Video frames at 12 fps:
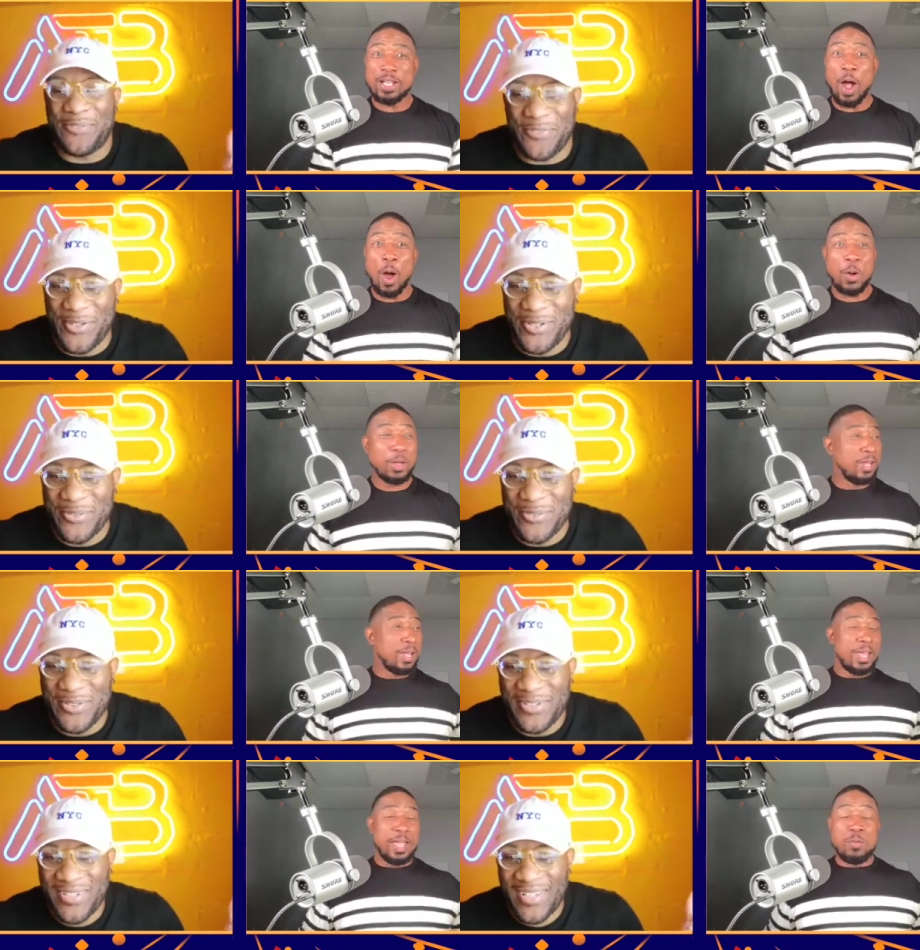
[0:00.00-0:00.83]

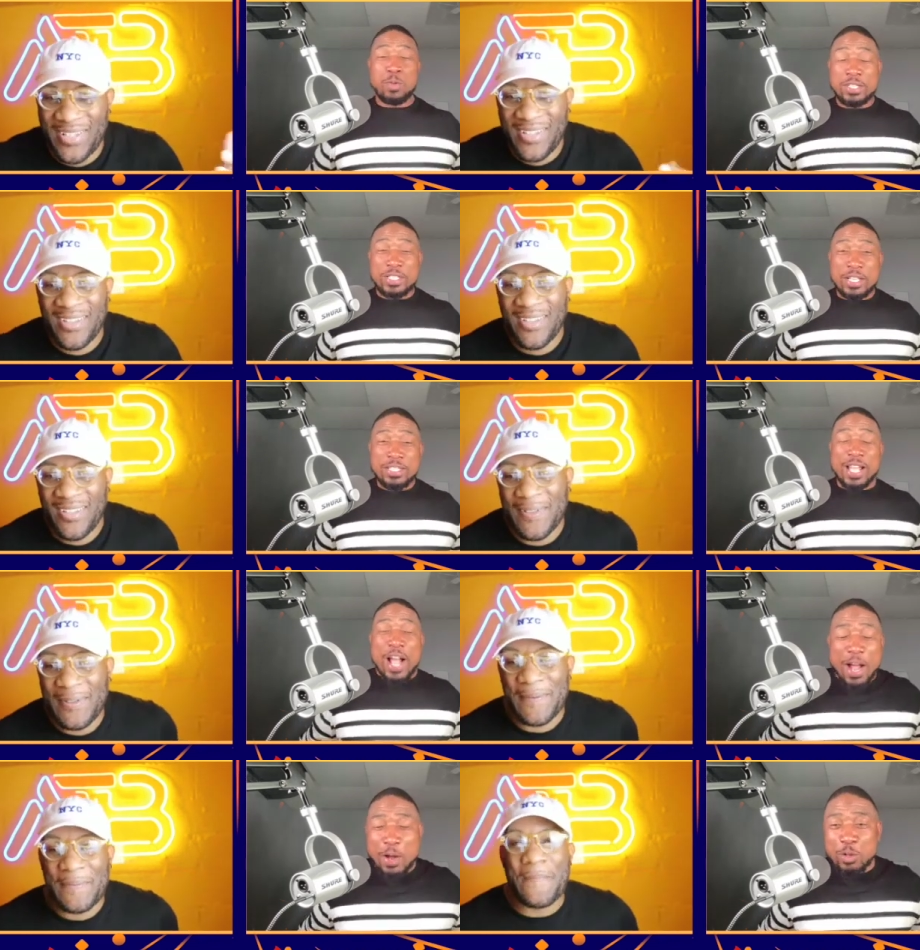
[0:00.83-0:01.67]
Speaker 1: funeral. It was
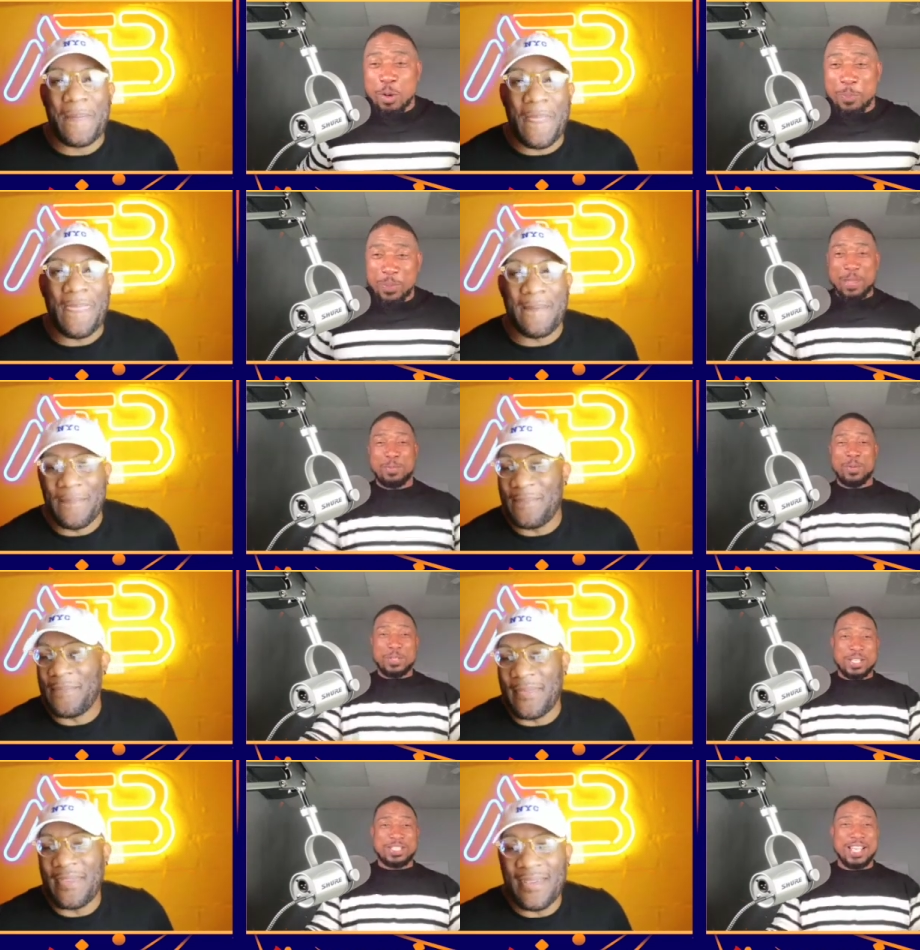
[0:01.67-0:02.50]
just a hundred
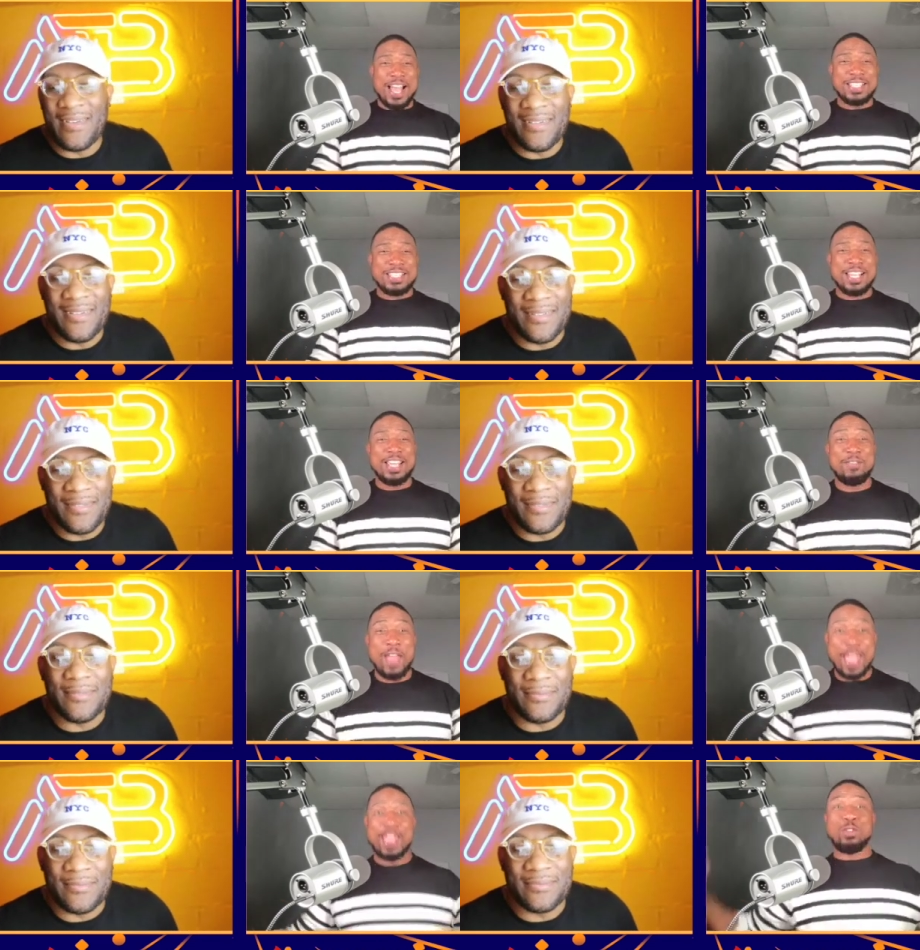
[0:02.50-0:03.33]
people just got
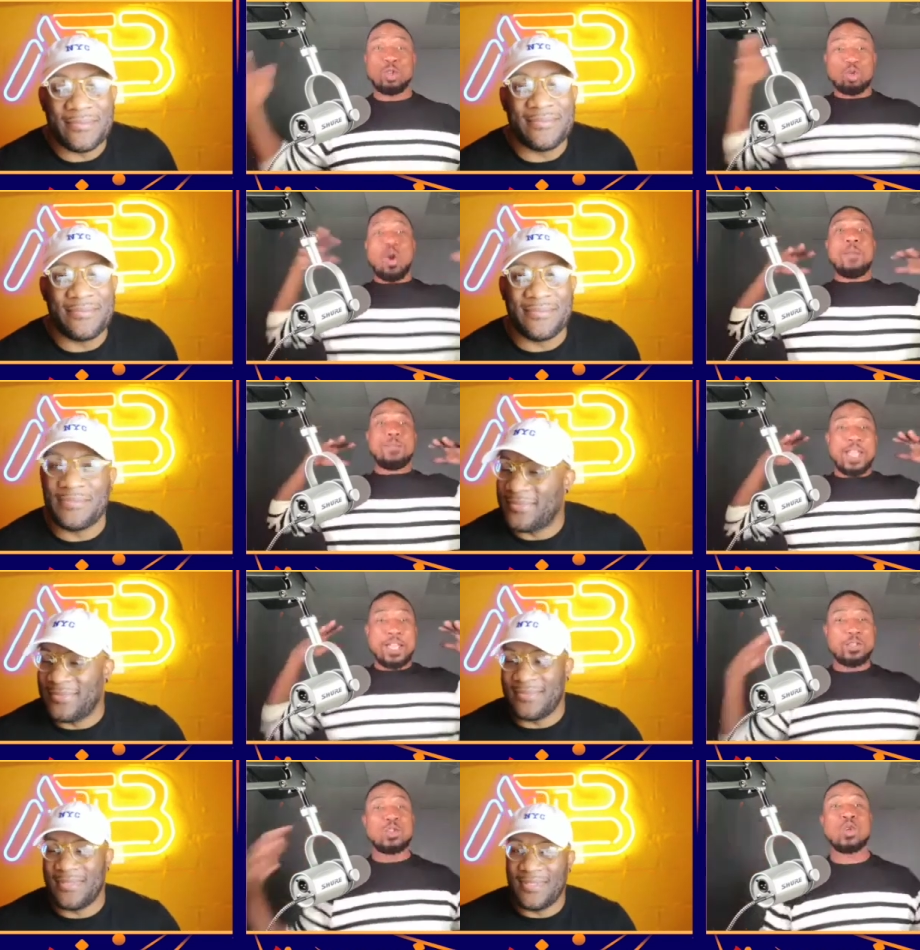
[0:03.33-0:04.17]
saved and dropped
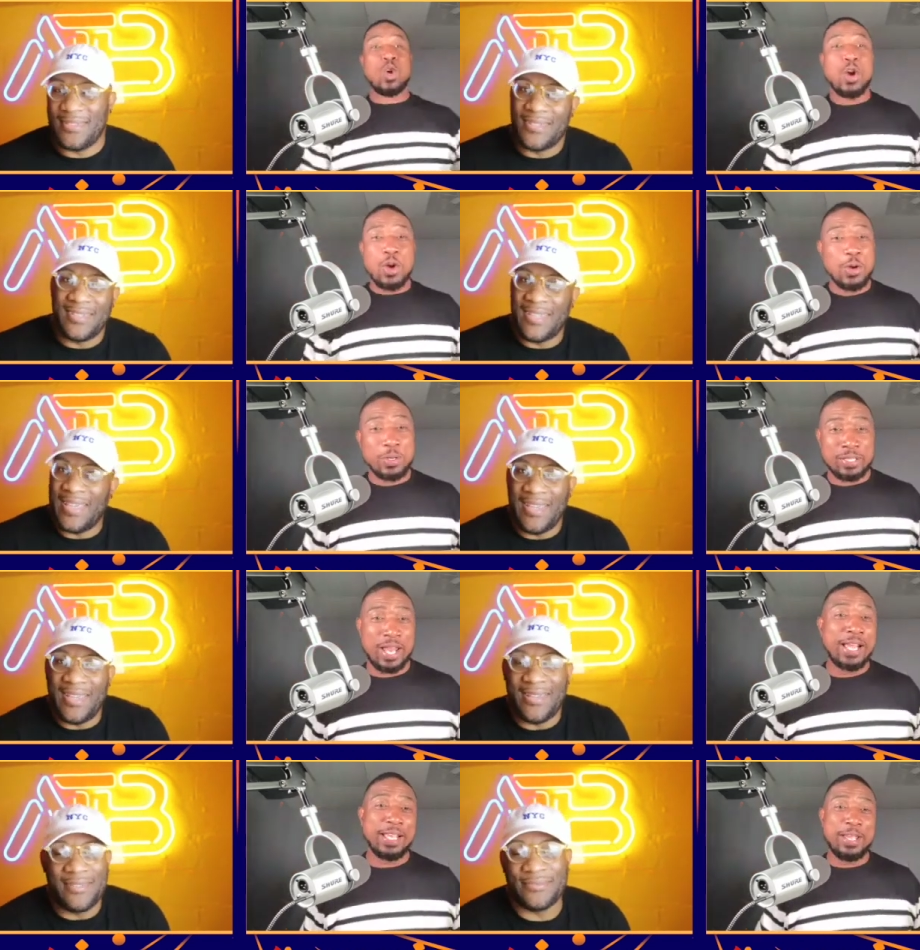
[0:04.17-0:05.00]
their drugs. Yeah.
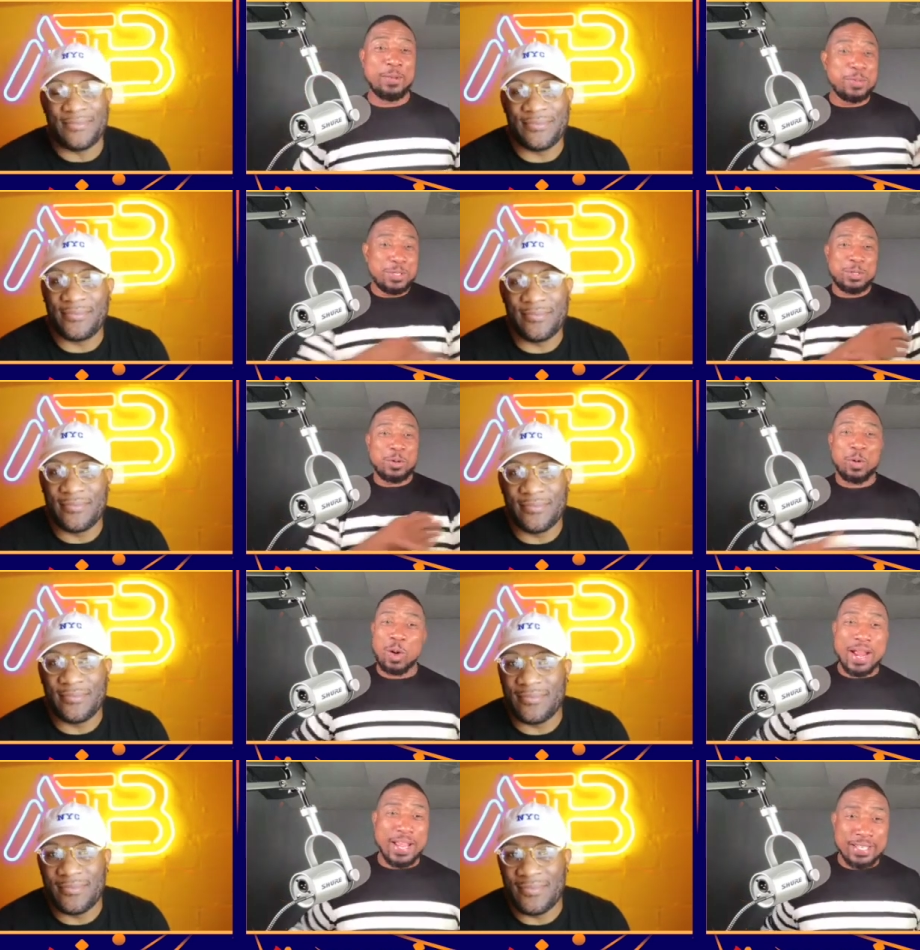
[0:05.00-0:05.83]
Like it was
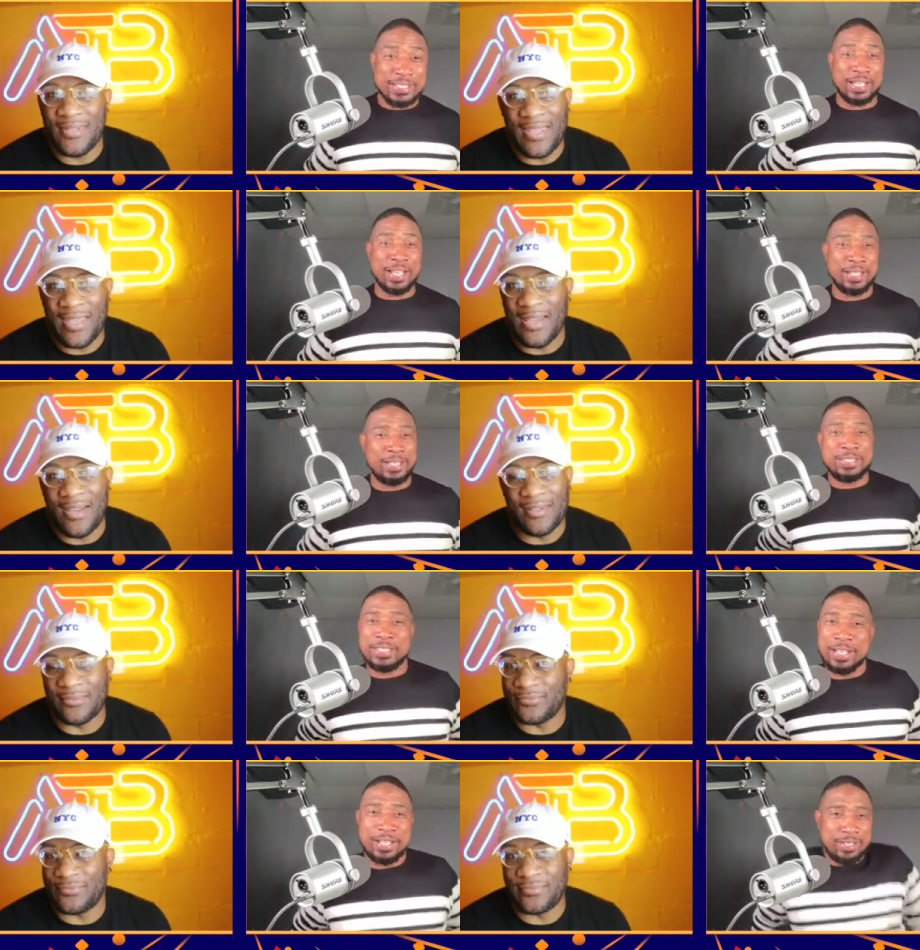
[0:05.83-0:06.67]
crazy. Yeah. he
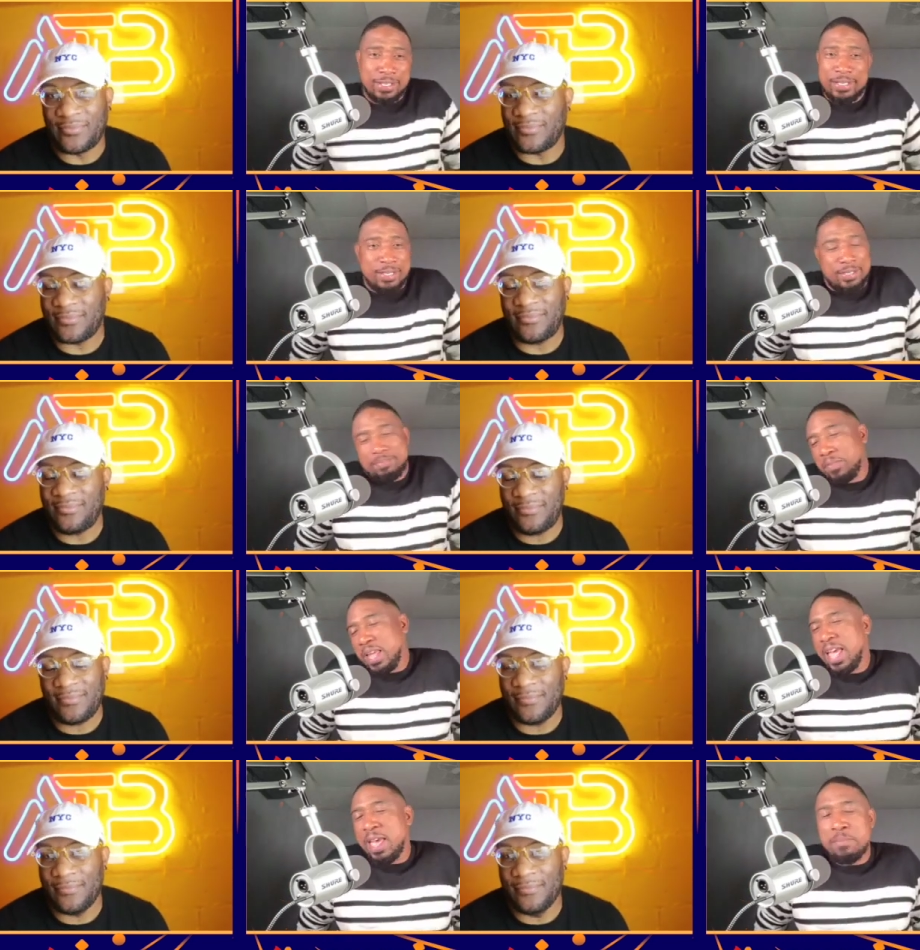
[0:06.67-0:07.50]
said,
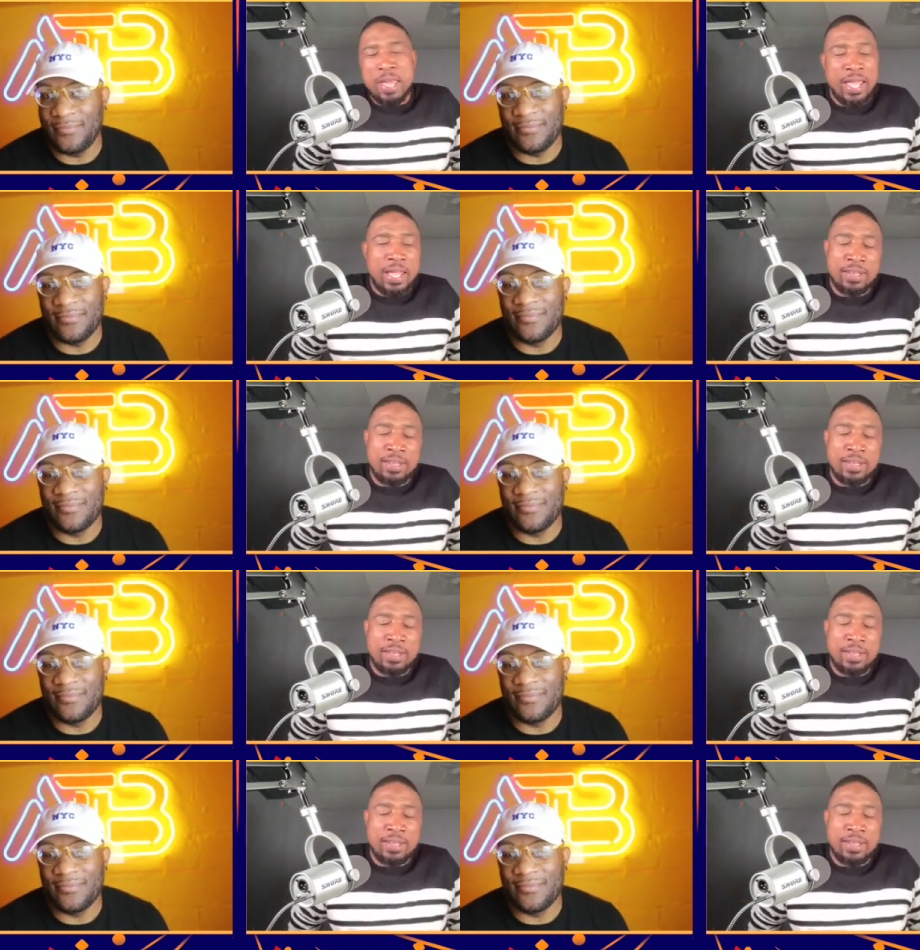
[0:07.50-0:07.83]
"Yeah, man.